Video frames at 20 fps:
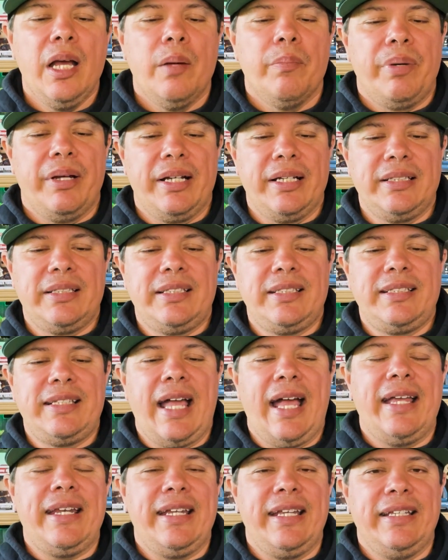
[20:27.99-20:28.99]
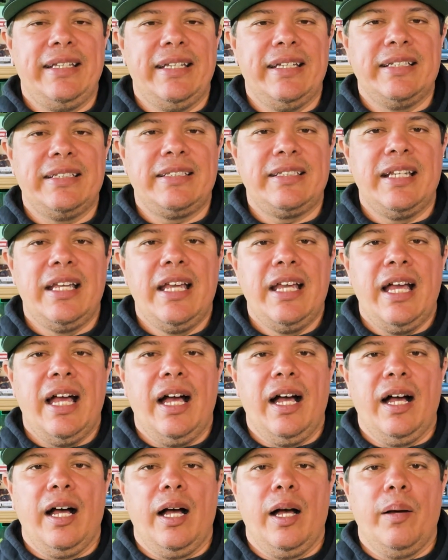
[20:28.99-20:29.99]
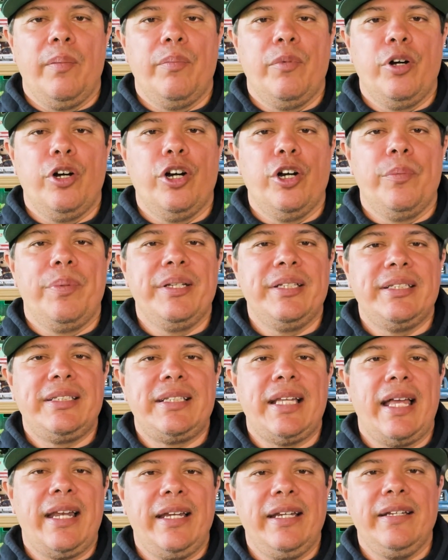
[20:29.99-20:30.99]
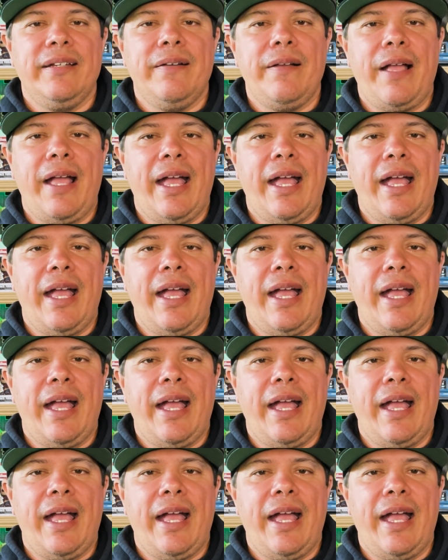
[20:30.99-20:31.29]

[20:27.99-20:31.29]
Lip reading: but it's set in this urban setting,